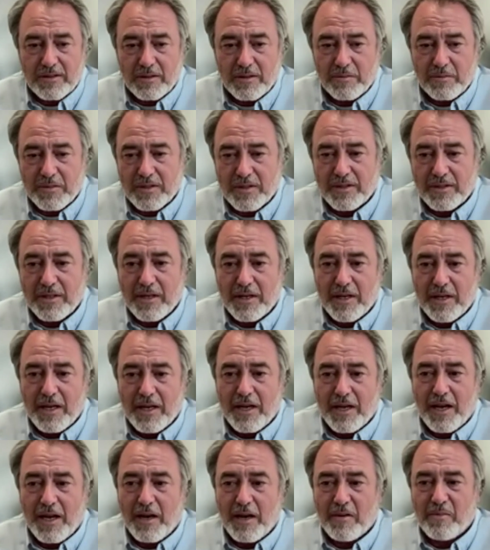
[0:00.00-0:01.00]
systems,
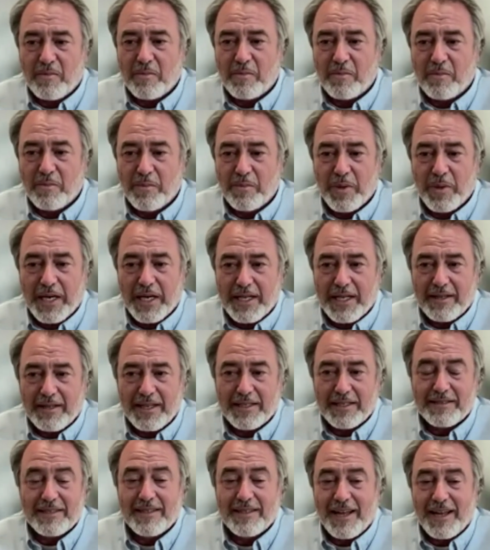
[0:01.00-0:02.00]
but
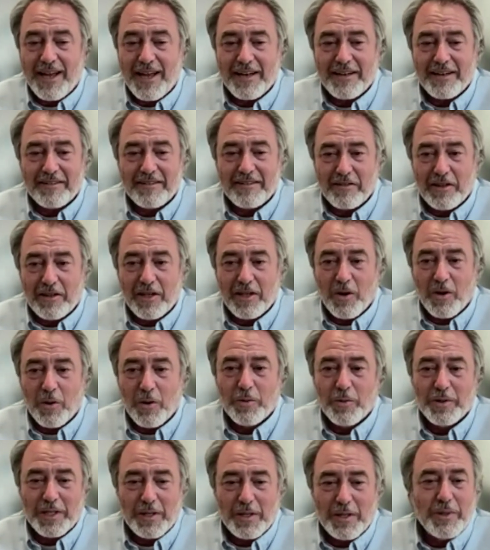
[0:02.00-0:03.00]
it's not the
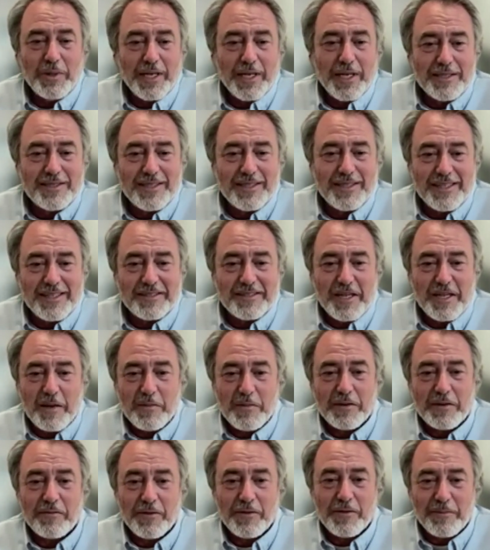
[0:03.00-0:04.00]
only place that it's
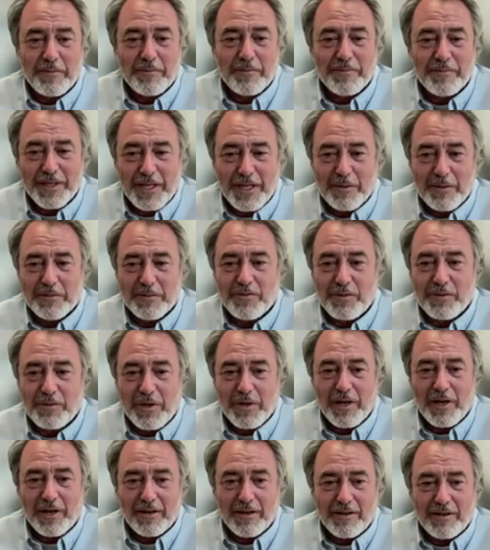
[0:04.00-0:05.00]
coming from. It comes
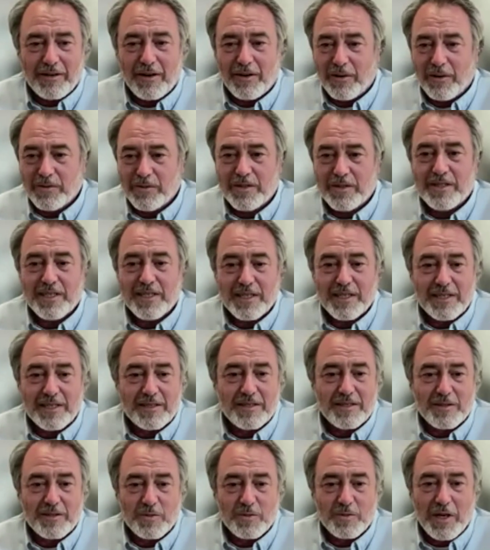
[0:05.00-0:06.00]
from our own
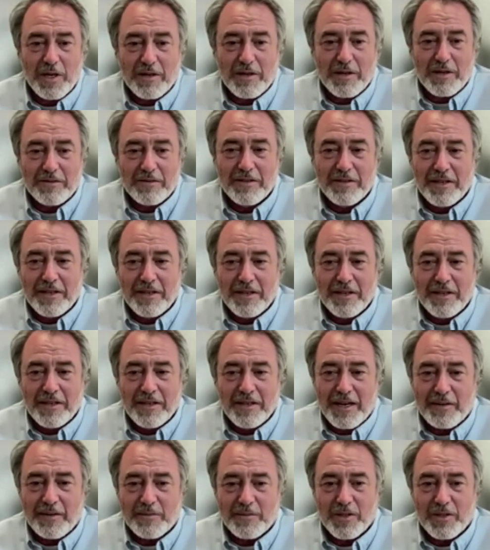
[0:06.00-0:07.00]
cities as well.
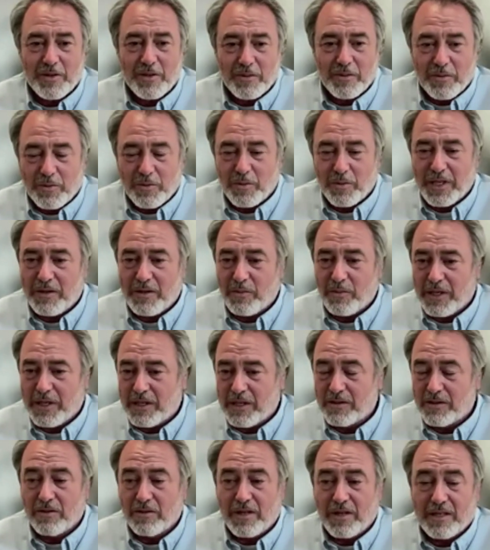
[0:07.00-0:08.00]
So we
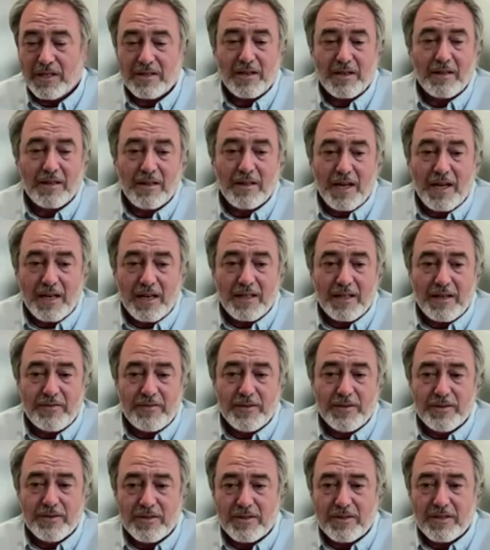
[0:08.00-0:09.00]
can do things on a lot of
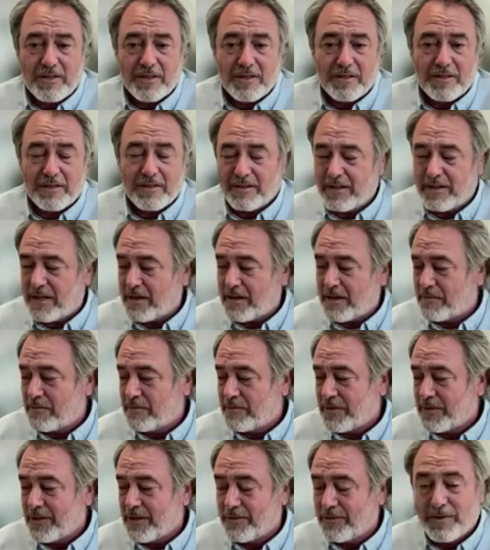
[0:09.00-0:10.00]
levels
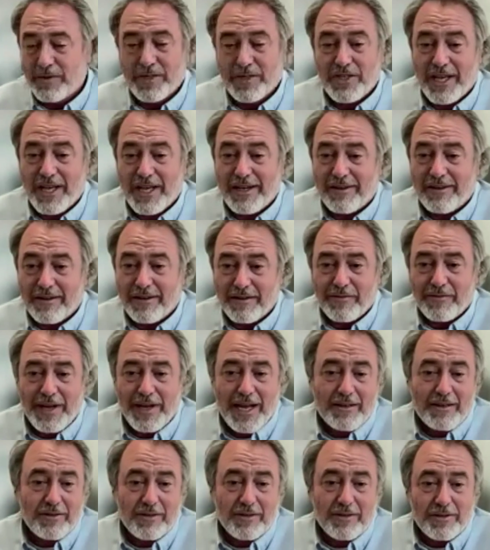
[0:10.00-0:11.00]
to, regenerative
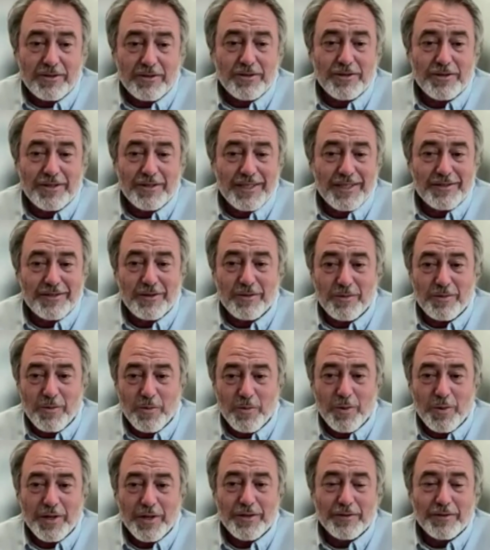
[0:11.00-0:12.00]
agriculture is a
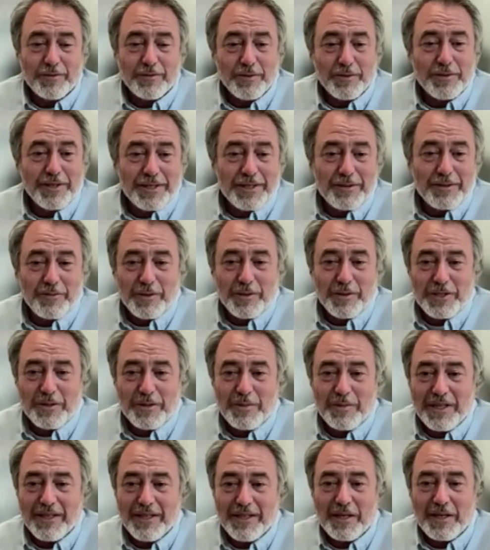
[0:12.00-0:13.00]
wonderful thing. We
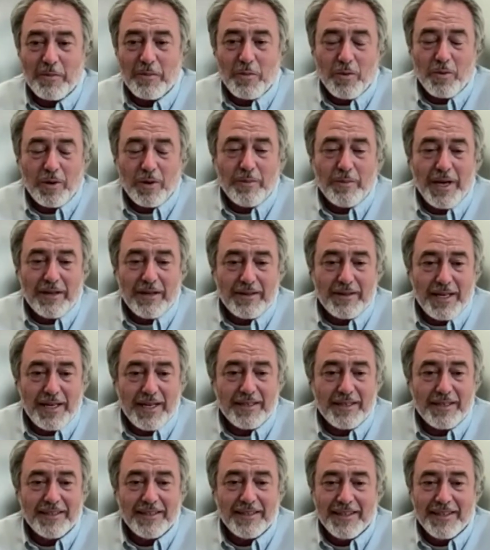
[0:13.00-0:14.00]
should be thinking more about
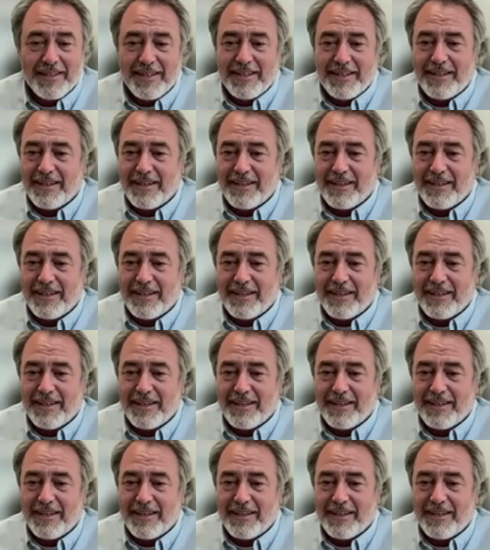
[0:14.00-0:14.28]
that.